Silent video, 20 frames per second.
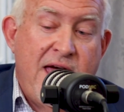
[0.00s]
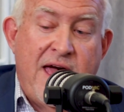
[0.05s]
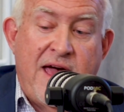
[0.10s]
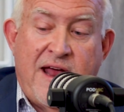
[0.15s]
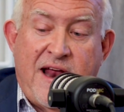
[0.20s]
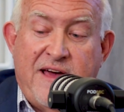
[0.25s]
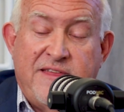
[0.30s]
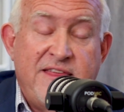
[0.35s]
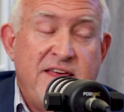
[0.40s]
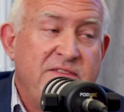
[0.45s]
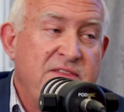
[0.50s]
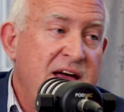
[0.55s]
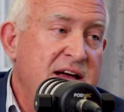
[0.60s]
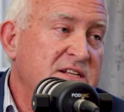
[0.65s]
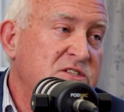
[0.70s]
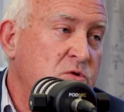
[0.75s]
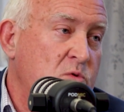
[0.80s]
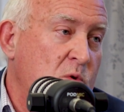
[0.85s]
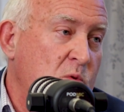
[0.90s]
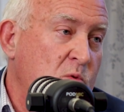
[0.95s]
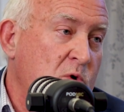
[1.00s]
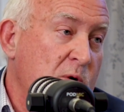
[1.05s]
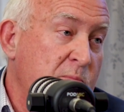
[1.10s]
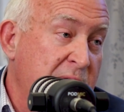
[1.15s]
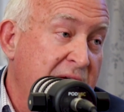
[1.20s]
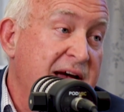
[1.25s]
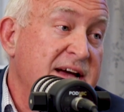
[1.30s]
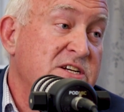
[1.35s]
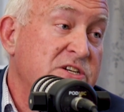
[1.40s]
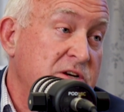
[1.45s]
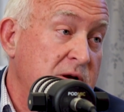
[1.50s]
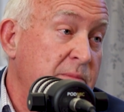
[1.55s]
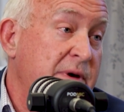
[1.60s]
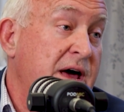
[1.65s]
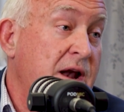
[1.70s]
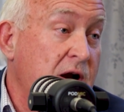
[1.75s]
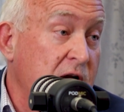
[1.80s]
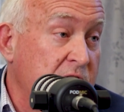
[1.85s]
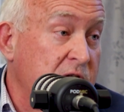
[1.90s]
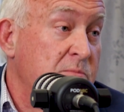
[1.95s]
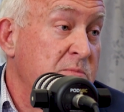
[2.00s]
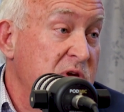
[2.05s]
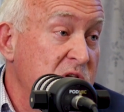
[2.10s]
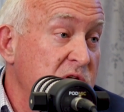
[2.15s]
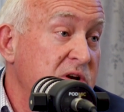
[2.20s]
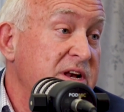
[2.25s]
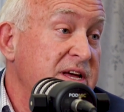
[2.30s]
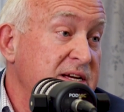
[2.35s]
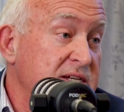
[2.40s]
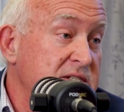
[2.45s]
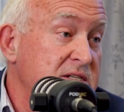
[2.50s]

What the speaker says: And I think that's what we're passionate about, our communities.